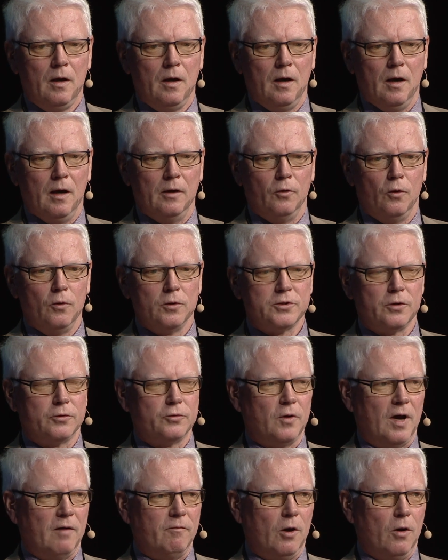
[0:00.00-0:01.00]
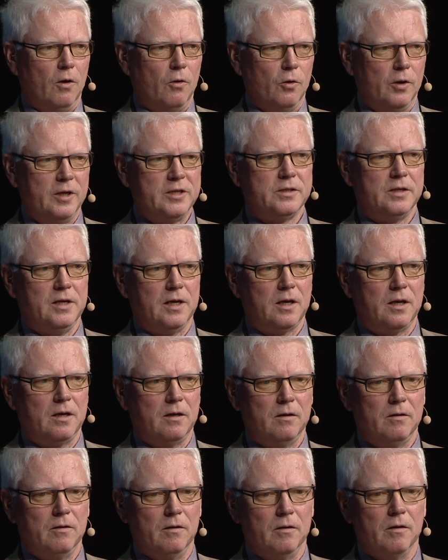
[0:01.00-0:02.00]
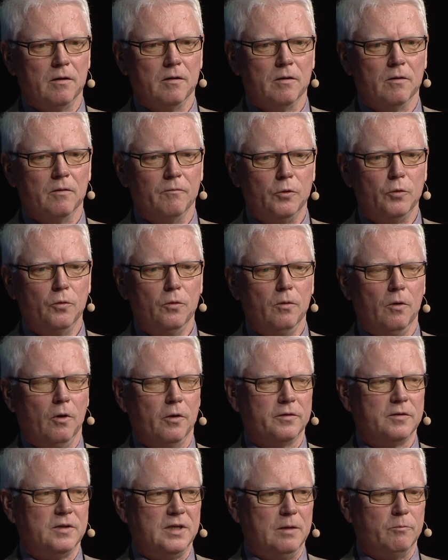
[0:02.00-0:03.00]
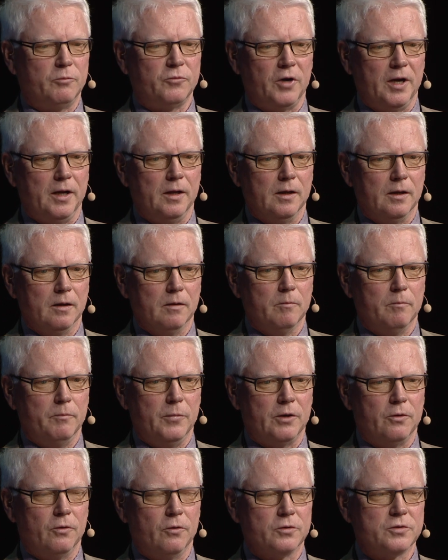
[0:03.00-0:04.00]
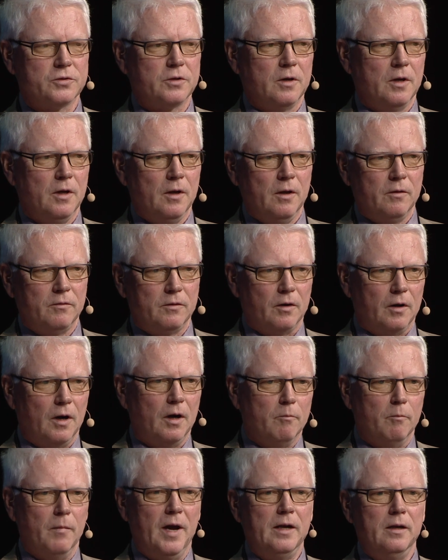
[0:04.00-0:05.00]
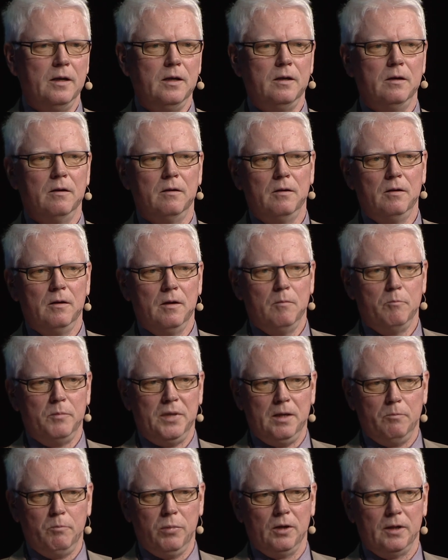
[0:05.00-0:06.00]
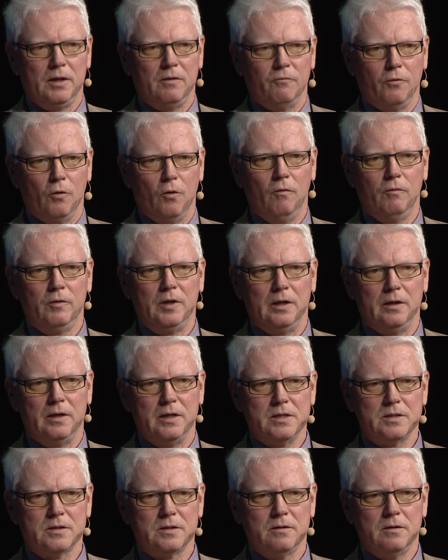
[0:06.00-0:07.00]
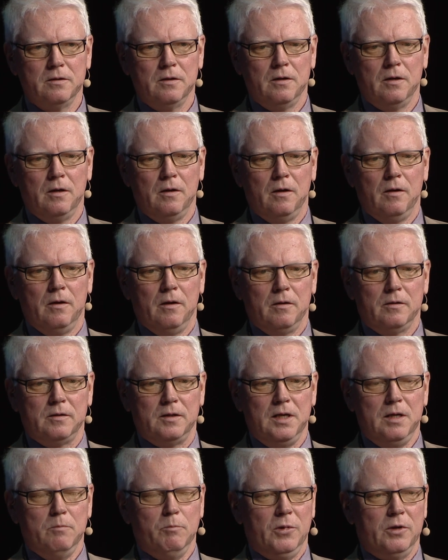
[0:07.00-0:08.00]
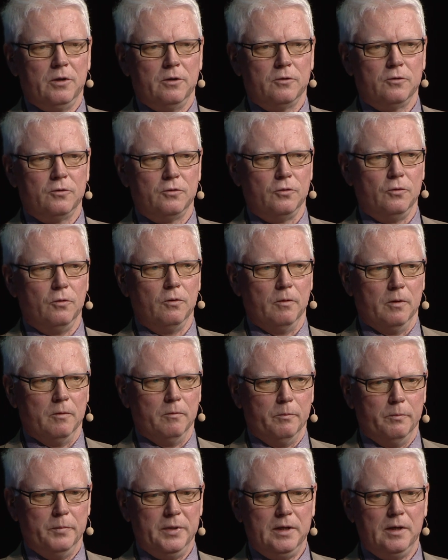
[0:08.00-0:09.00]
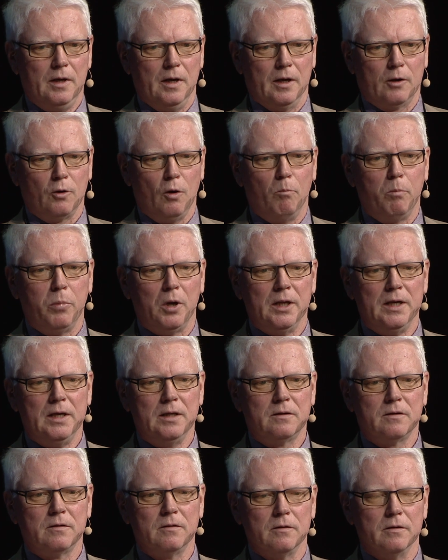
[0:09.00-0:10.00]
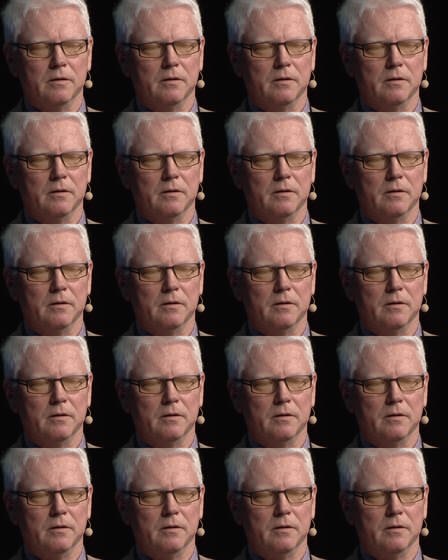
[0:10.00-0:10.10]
And also to have a holistic view on team training, because there are many people involved in this team to be a complete